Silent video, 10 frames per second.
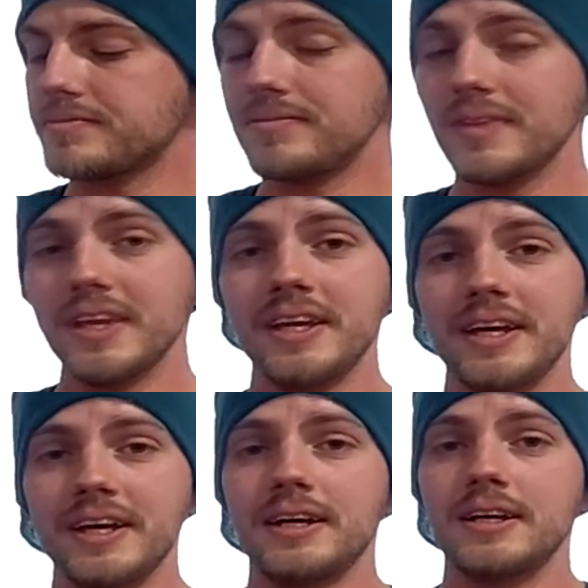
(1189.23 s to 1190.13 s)

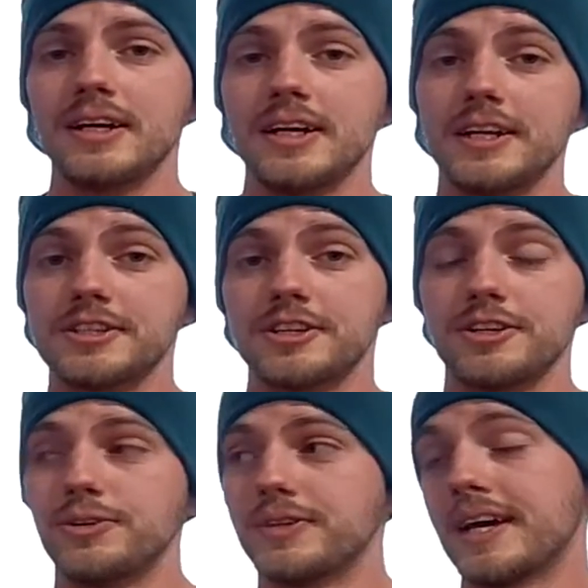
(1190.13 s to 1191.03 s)
I need to start doing
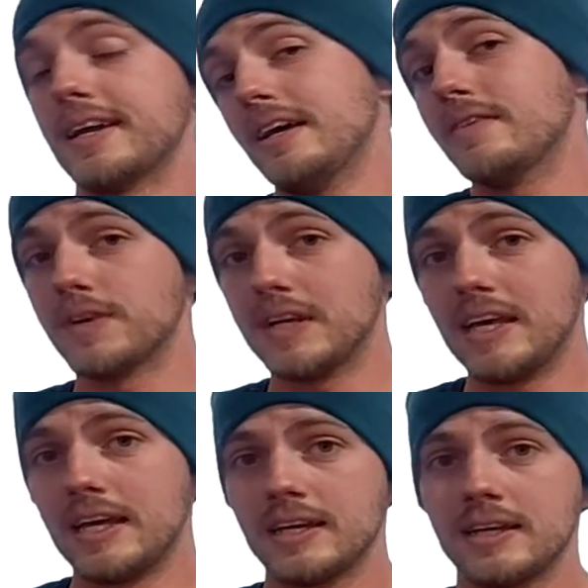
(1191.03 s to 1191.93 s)
that every day
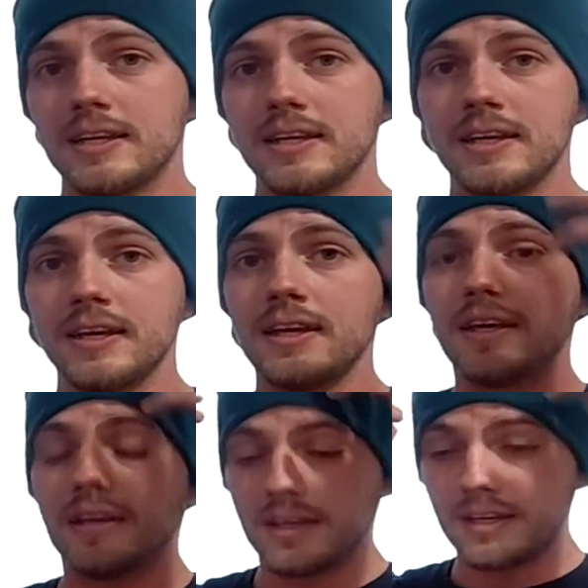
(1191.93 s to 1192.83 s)

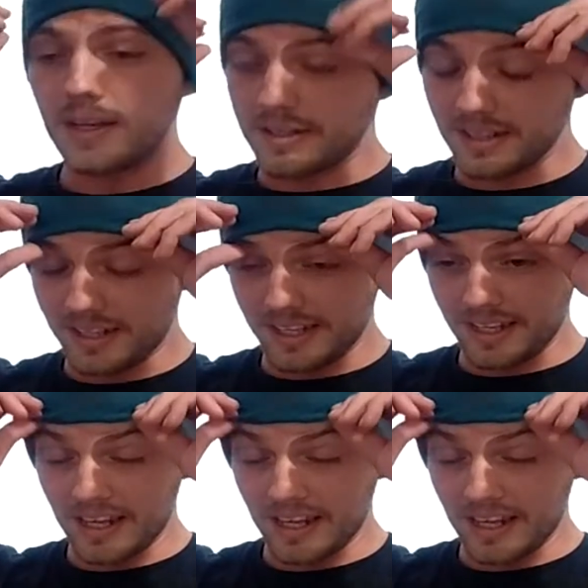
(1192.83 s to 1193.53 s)
until I can